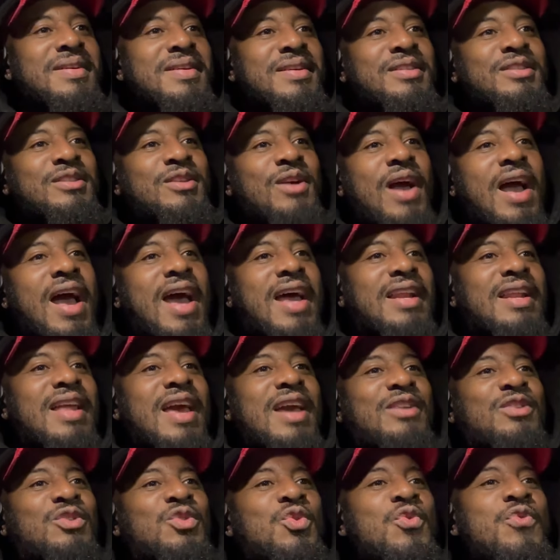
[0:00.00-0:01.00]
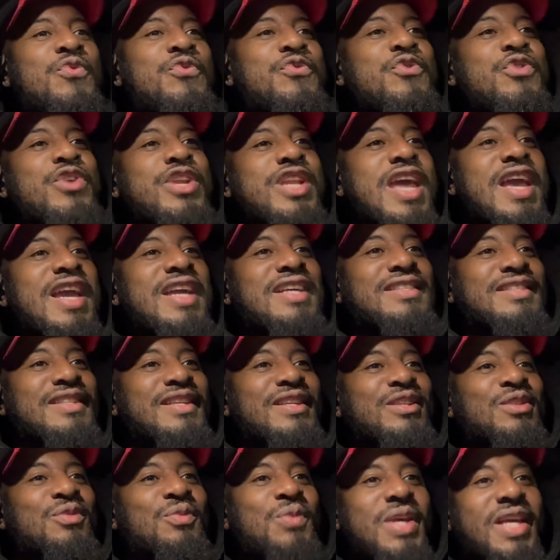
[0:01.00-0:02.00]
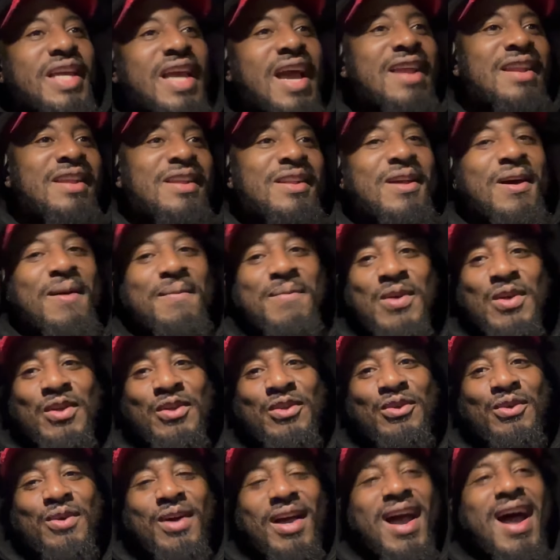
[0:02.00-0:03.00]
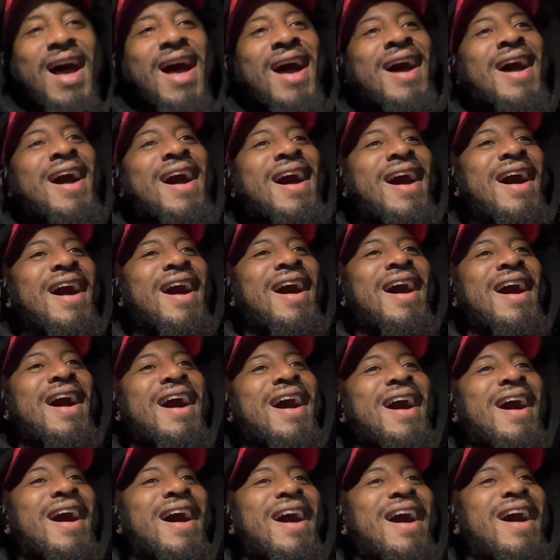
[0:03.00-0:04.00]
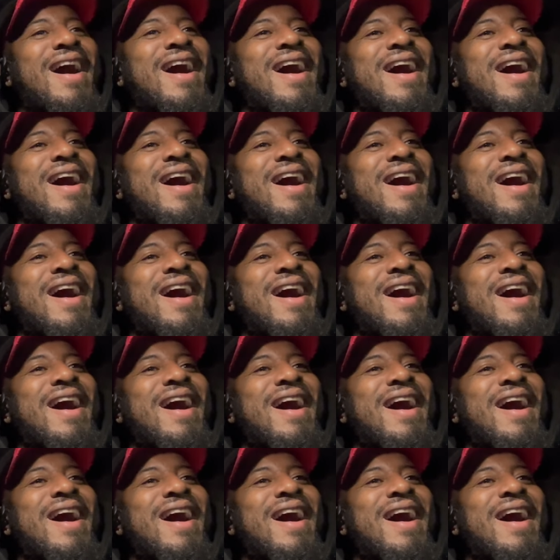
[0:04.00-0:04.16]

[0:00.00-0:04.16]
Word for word: So I had like two free days this week at the W2.